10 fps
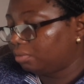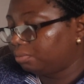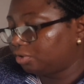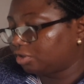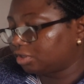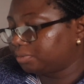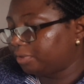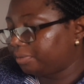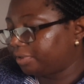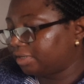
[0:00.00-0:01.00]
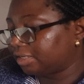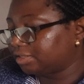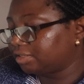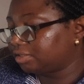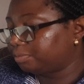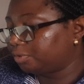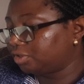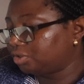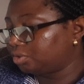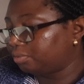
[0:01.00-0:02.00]
Mucous membrane assists the
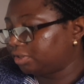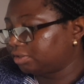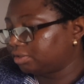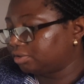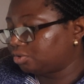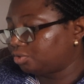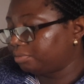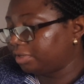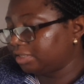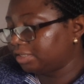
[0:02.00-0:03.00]
body to remain